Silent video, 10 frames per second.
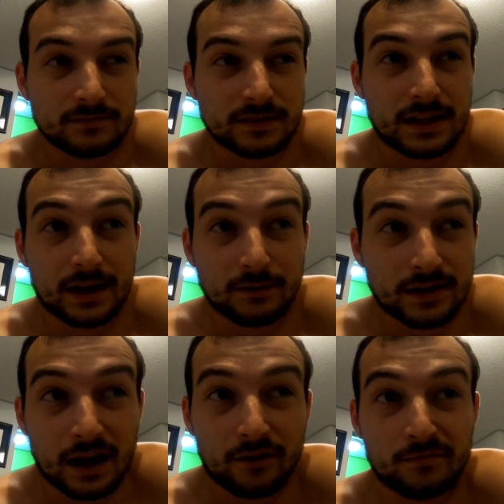
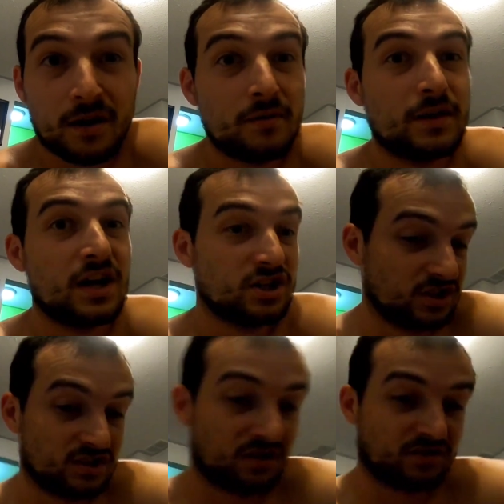downtown of
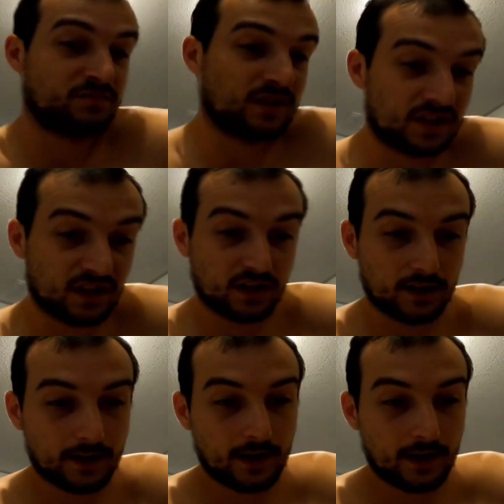Bobcaygeon, so it's pretty good.